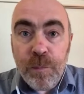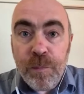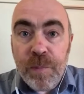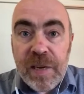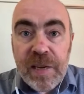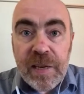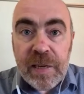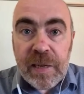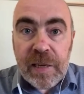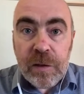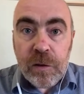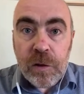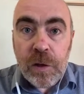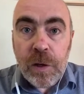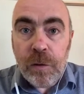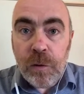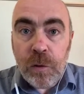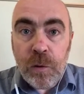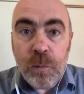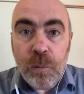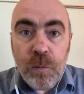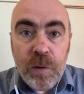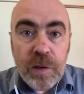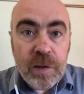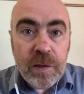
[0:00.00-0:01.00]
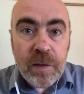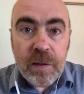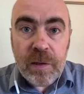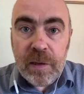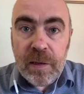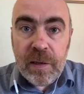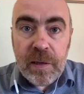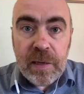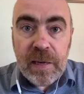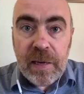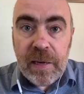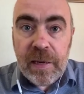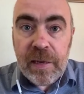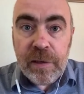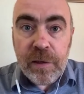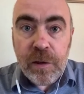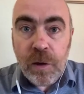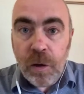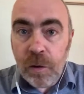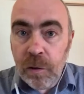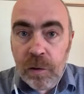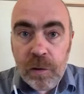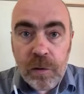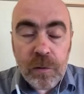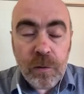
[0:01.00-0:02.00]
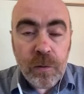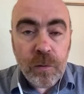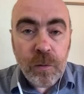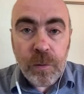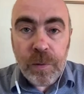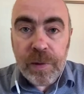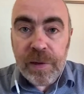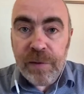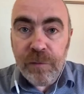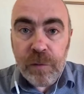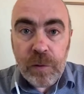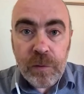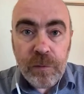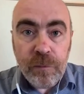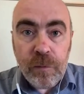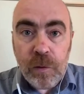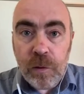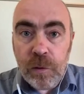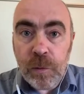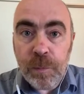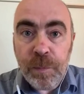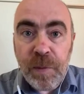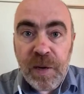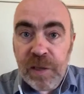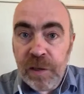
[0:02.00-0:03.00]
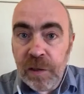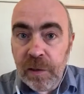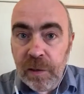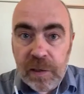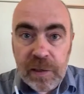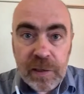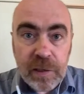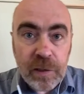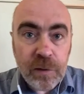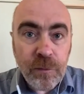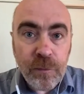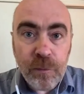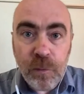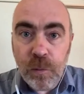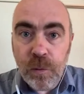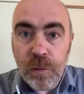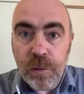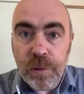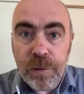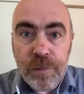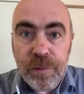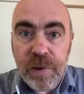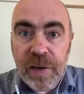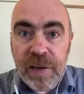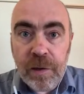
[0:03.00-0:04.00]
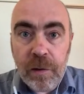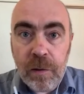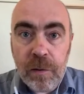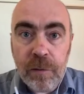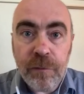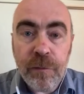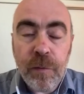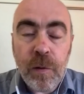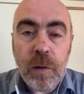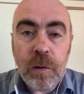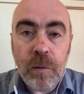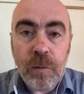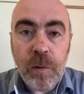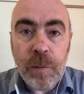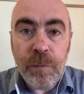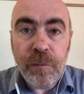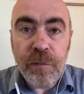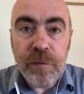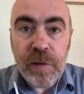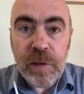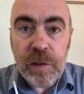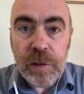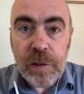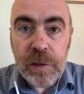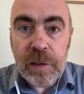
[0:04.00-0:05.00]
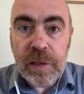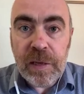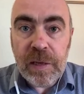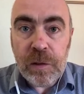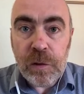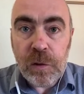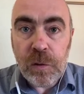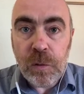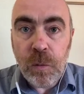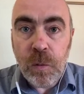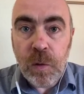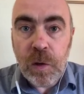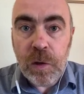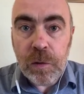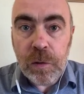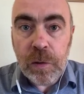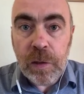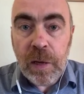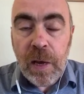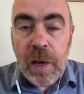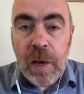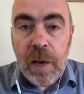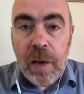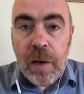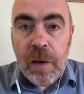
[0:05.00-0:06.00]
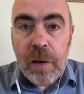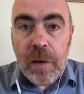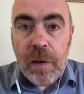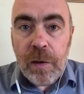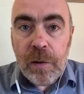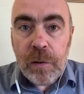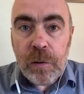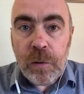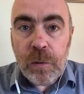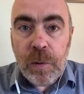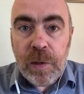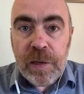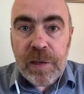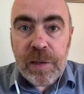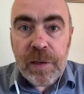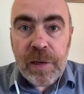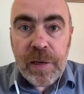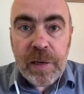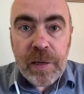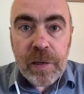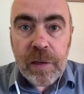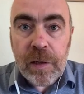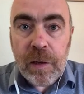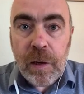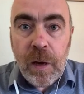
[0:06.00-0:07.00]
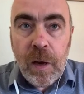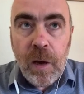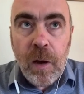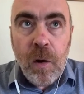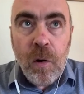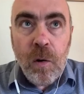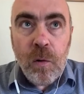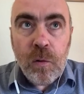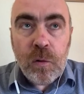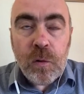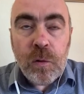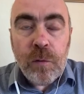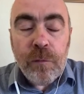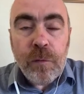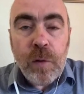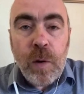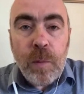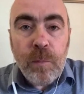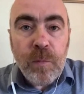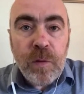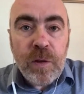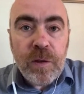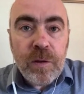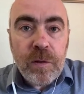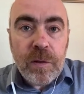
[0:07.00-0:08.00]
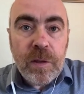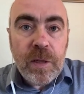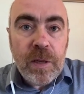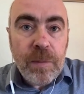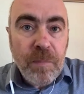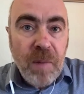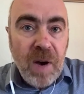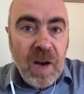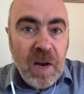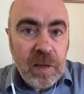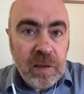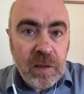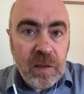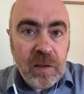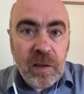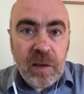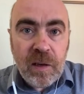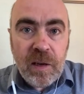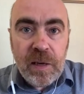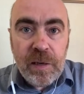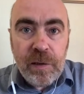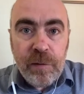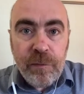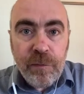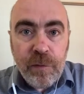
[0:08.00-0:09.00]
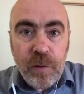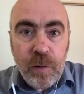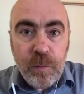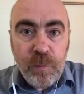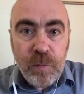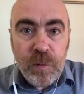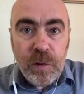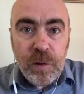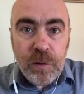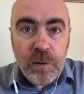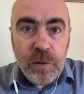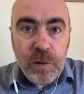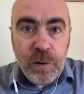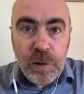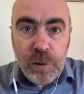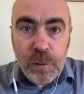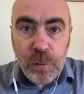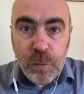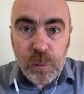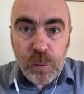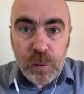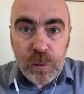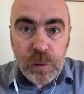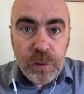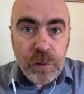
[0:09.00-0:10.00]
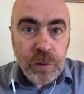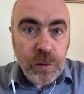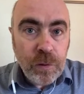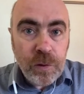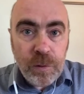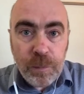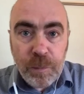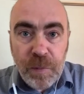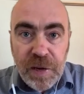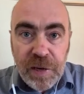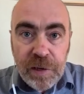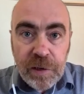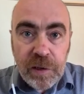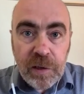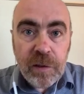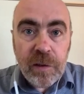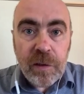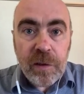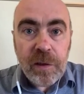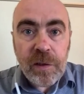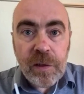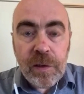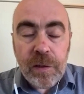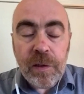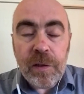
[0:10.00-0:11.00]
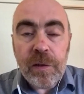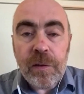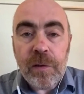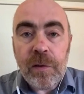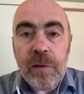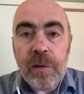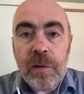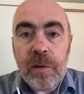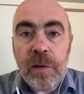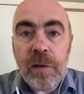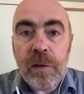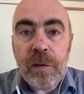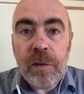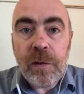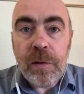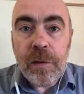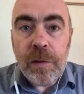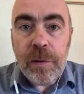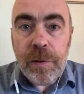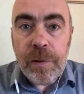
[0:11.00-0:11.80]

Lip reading: being in touch with a doctor or even a specialist for a regular follow-up visit and so on. So I think also from the demand side, from the users, patients, citizens,